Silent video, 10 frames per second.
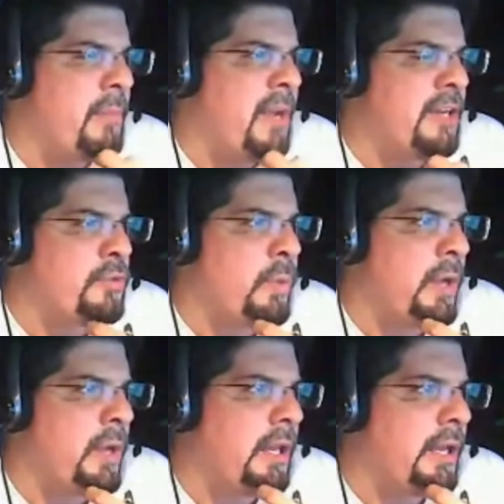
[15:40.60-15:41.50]
minus
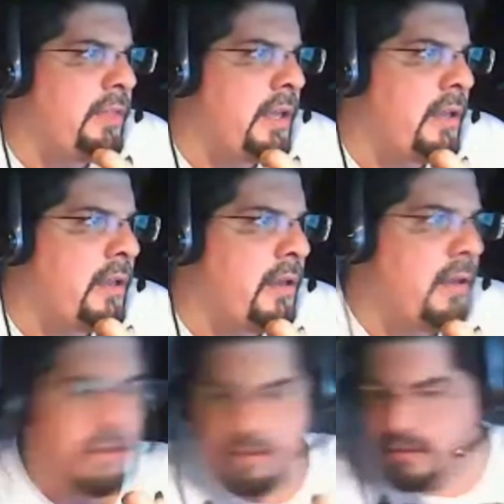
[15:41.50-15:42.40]
will. I think
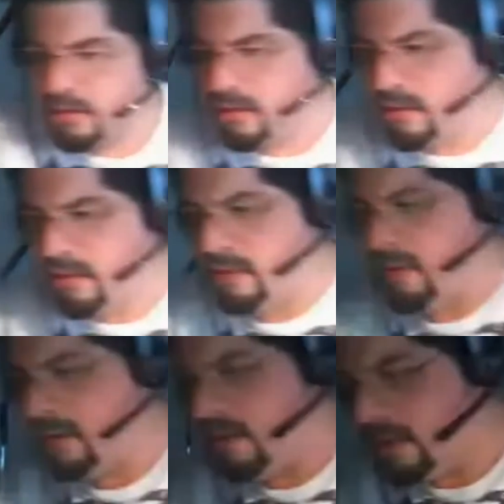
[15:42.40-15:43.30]

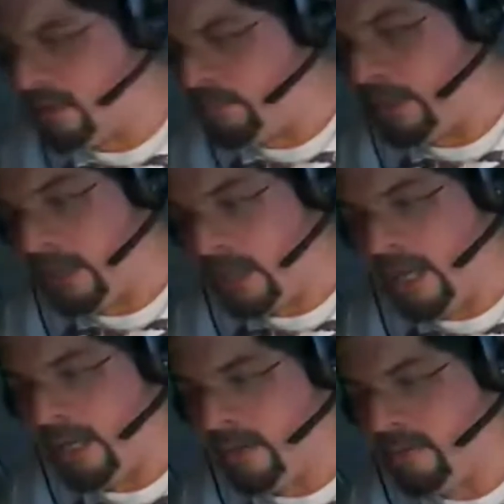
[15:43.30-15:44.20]
it's pretty high. I